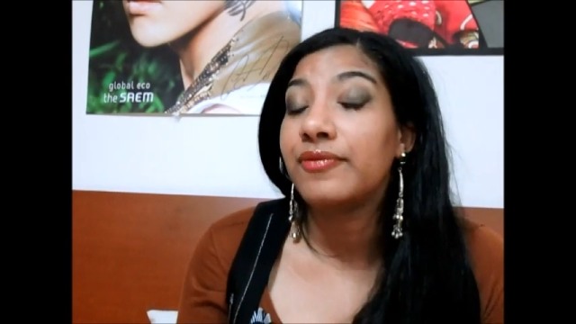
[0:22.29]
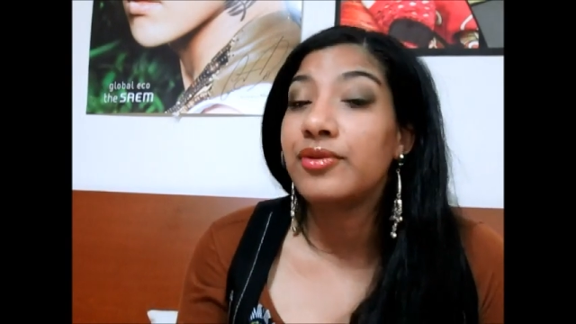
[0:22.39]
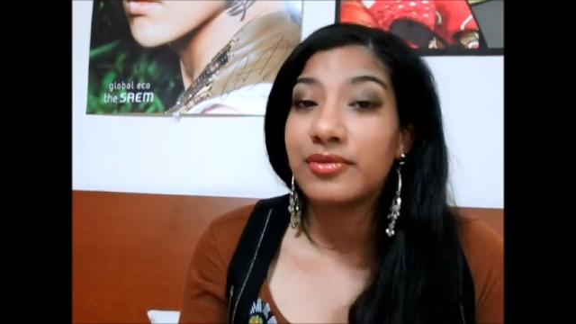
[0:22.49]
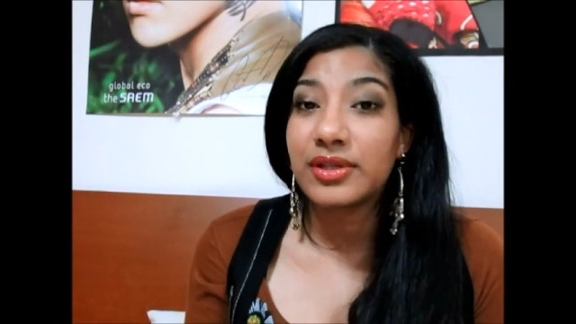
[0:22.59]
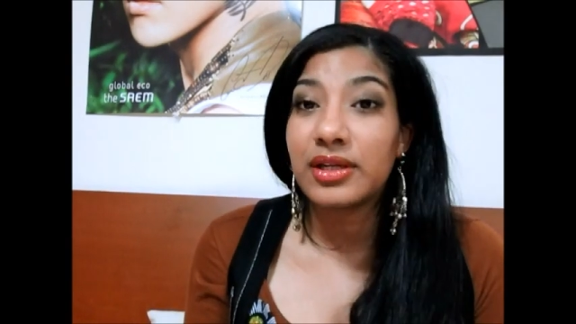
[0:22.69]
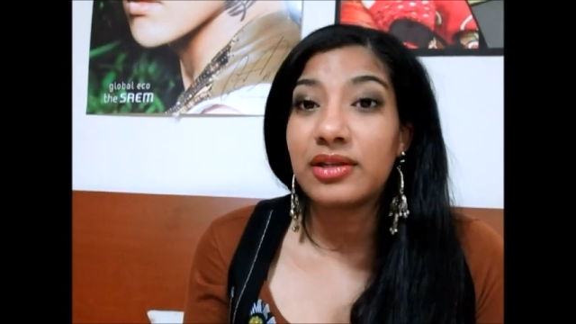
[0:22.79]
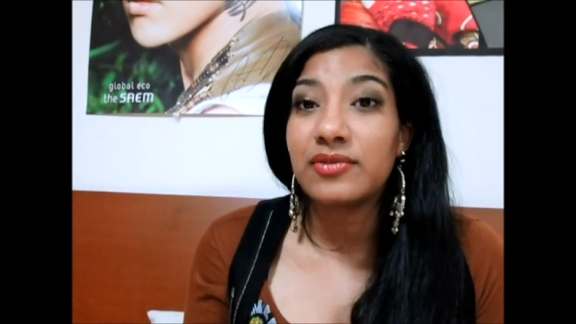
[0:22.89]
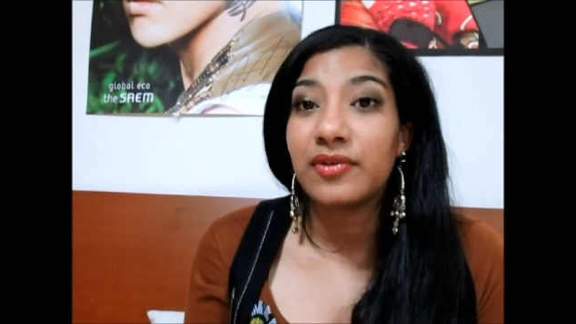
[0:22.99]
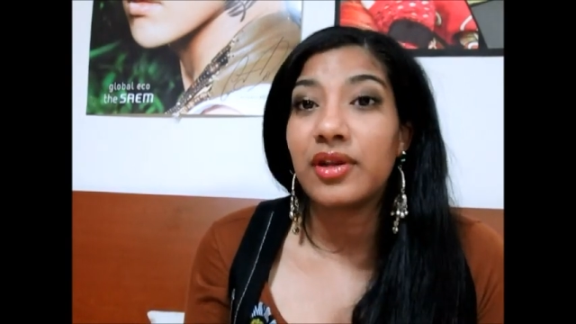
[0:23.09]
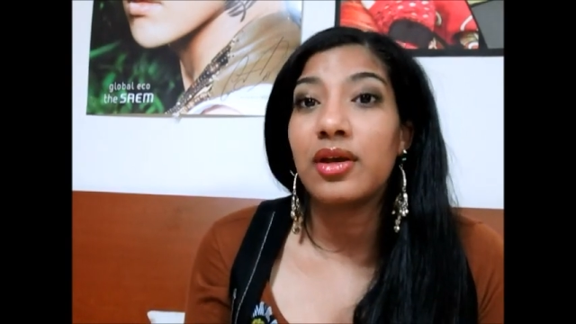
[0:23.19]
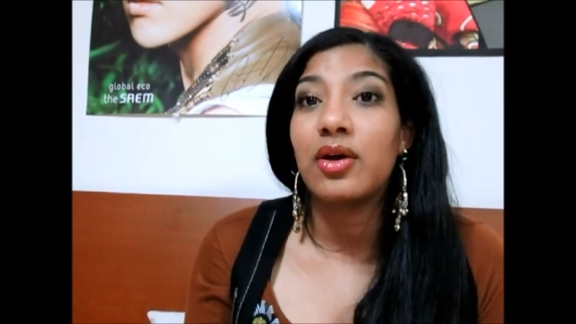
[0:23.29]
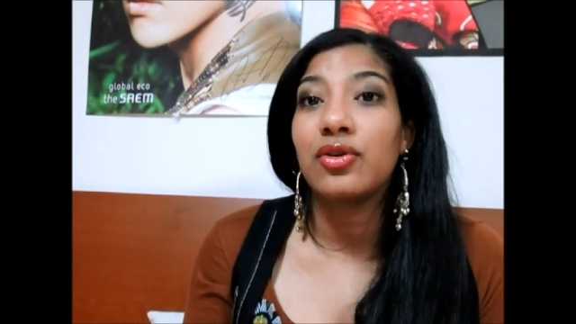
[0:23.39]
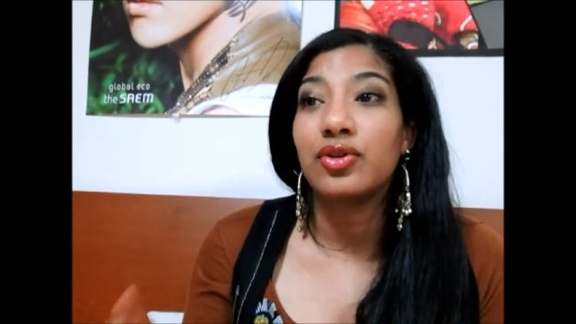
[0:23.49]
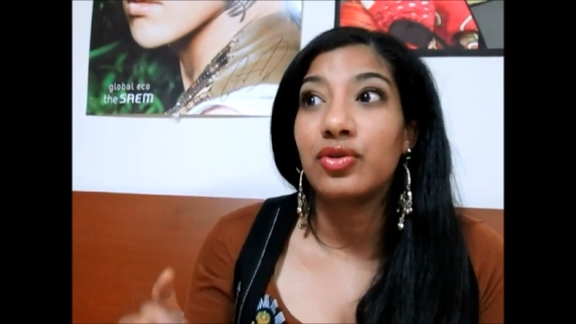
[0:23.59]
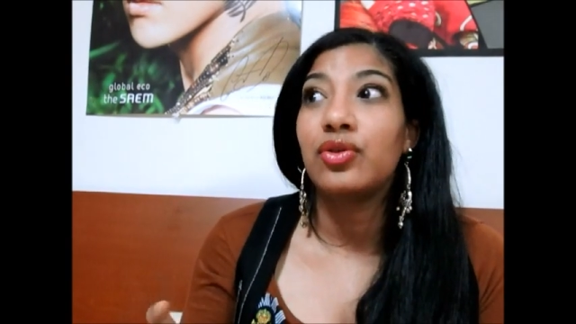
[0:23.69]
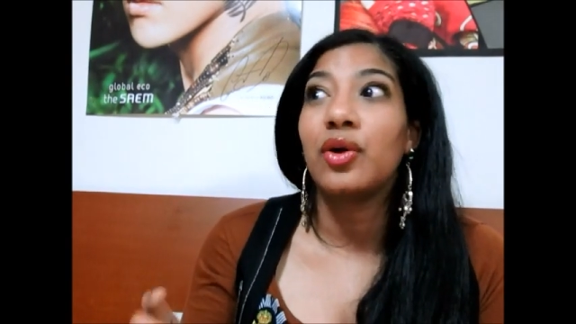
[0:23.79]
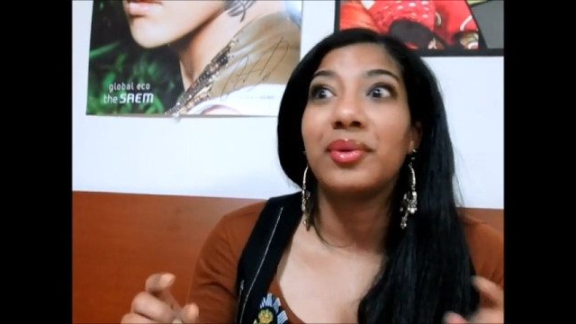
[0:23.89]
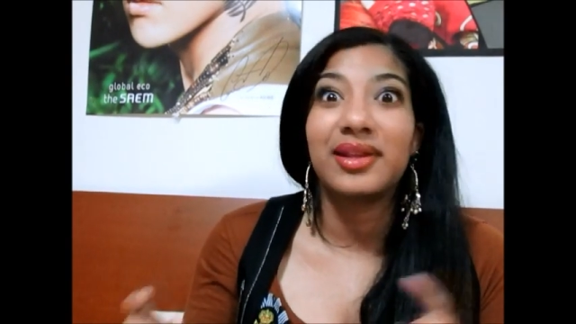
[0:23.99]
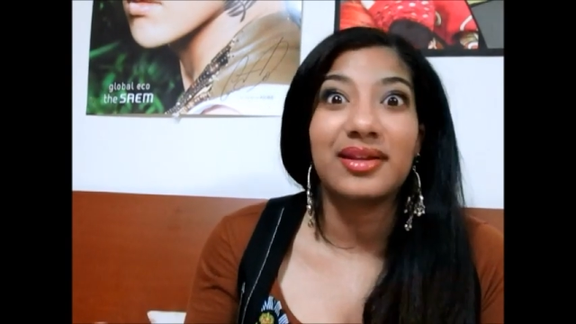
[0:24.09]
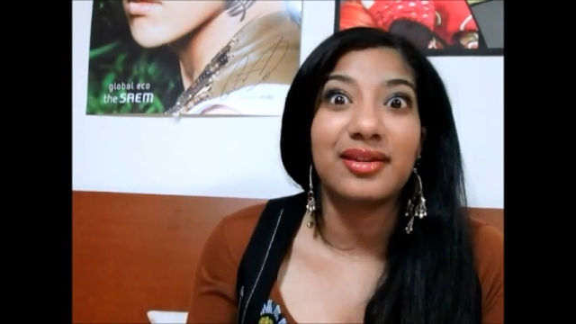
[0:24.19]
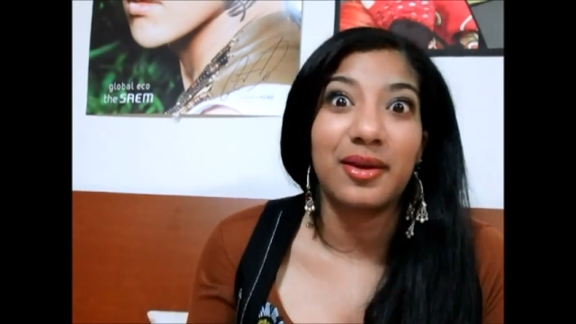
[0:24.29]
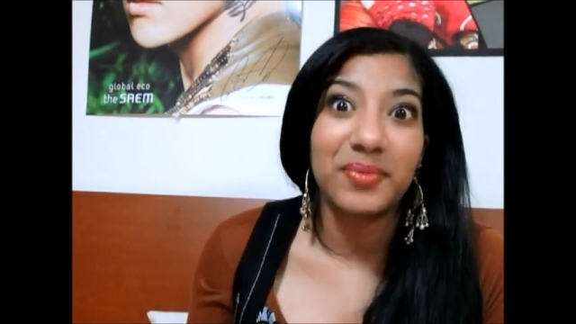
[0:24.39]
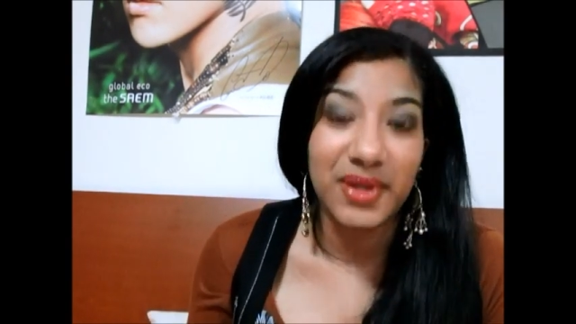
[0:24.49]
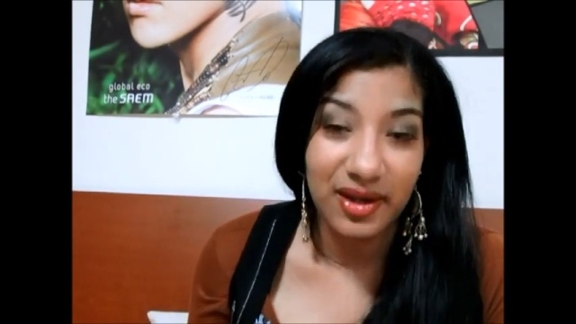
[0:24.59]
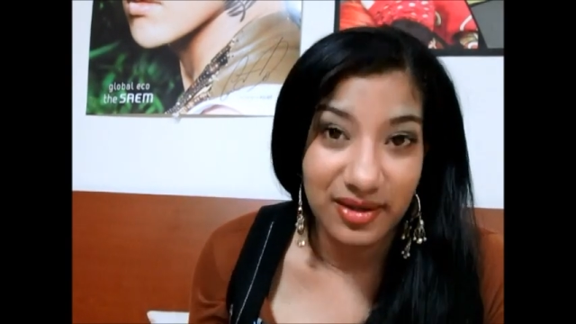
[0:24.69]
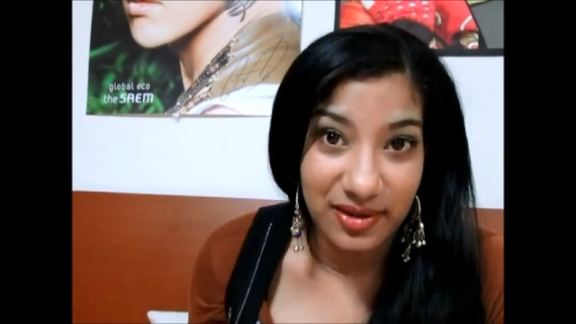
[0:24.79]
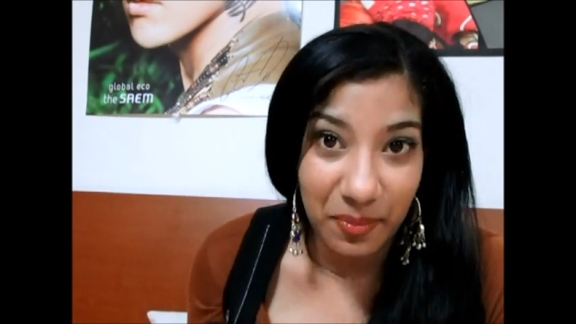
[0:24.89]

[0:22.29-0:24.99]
if you've seen this video, you'll know what this update is